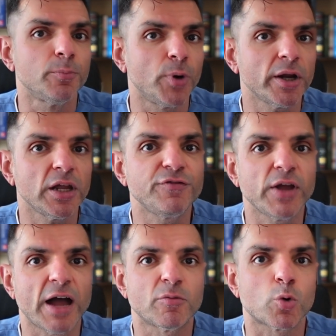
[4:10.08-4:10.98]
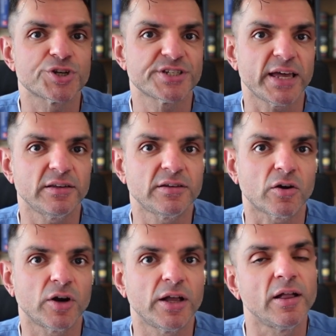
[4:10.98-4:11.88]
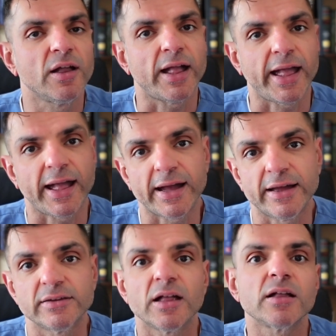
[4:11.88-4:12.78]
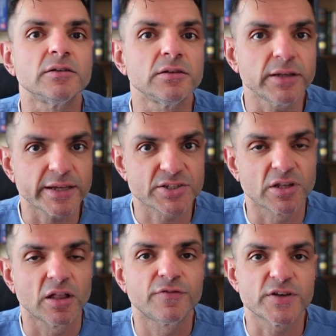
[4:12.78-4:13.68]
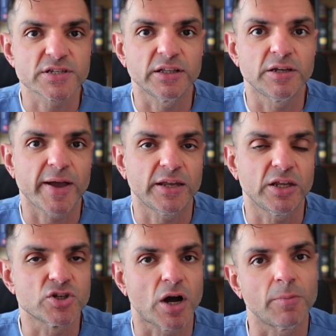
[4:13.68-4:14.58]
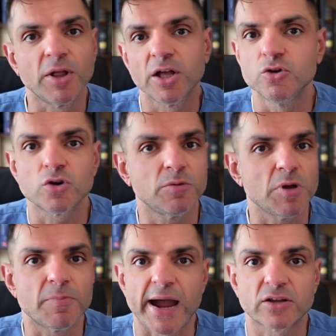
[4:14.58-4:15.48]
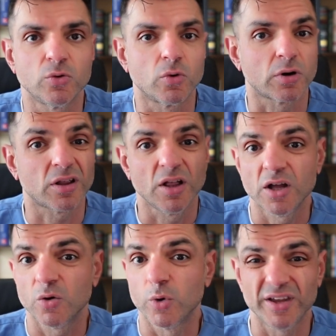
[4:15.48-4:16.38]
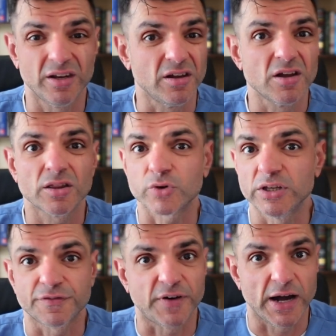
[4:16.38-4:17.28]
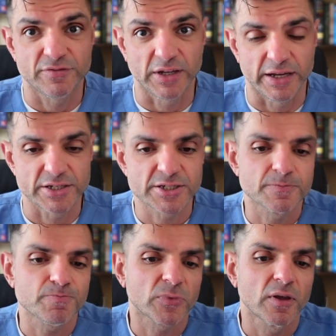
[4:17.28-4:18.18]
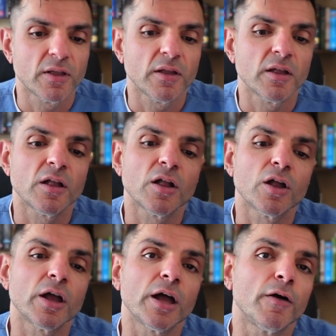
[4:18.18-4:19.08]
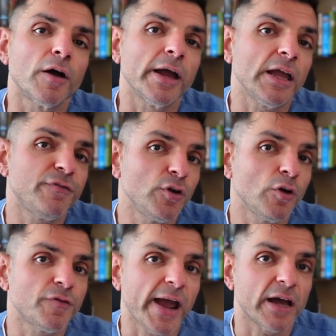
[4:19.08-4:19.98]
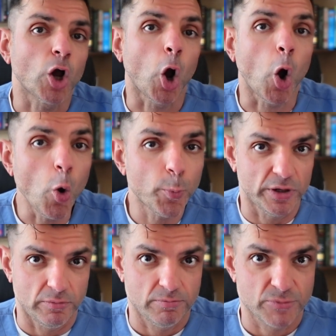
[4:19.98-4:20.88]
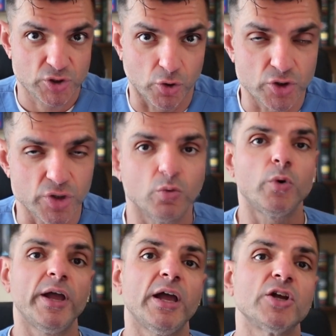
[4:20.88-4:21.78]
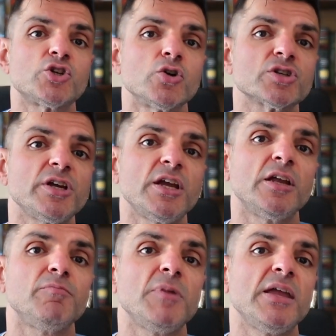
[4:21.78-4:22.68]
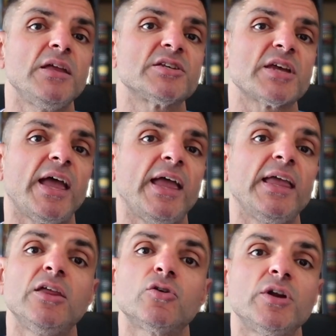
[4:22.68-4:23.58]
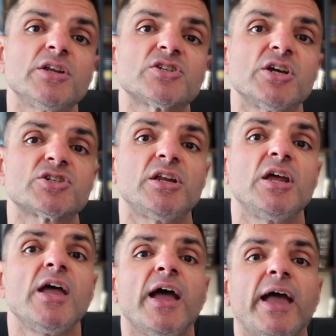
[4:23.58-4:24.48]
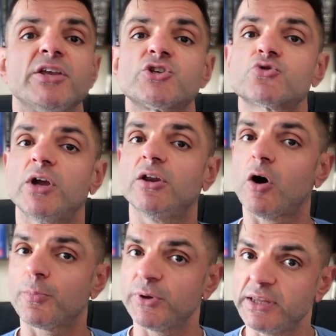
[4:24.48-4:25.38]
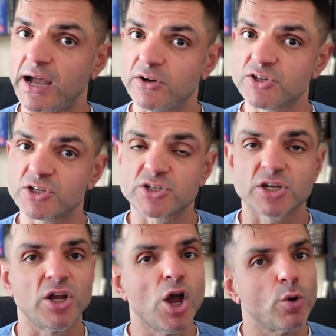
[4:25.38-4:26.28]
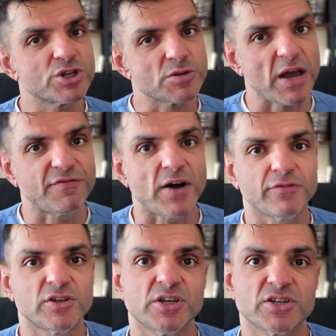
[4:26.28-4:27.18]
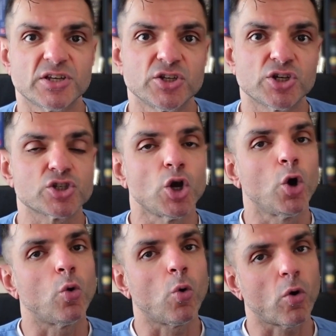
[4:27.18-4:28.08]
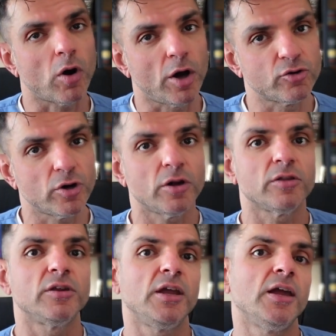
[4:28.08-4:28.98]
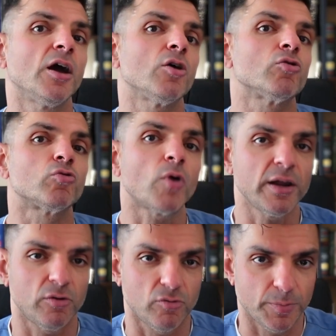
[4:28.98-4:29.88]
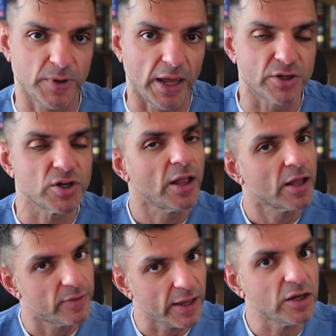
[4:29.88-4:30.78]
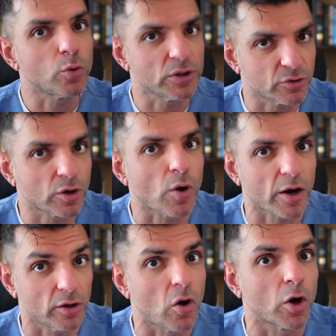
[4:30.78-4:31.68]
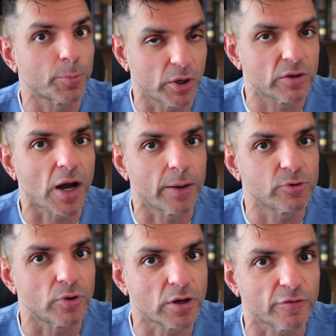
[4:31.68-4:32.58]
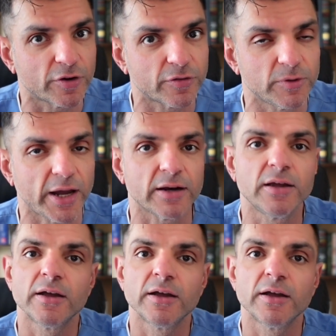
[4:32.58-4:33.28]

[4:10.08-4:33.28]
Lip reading: But if you have a more sedentary and less physically demanding job, you could be back to work within 3 to 5 days. If you have had open surgery, which usually it means either an incision, a straight up and down incision, which is about 5 to 6 inches, or under the right rib cage, then you'll require a long period of time to recover from that.